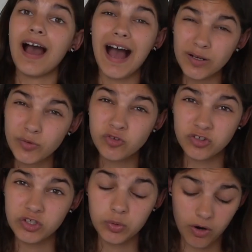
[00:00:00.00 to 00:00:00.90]
I was
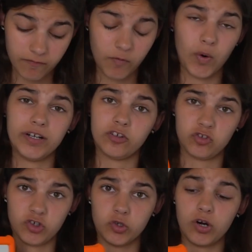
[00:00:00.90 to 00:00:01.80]
due for an
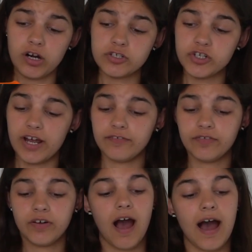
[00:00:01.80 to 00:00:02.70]
external hard drive.
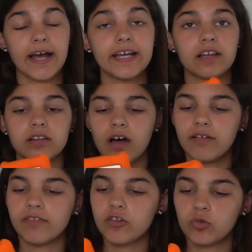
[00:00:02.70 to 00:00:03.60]
I
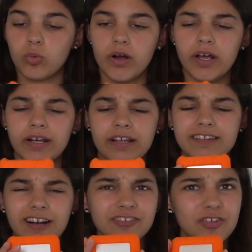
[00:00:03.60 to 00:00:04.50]
love this one.
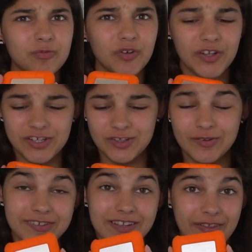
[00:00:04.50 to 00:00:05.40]
It's not just really cute
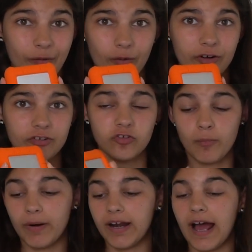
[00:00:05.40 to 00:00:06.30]
because of the orange,
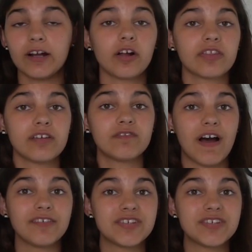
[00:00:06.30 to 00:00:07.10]
but I got the 5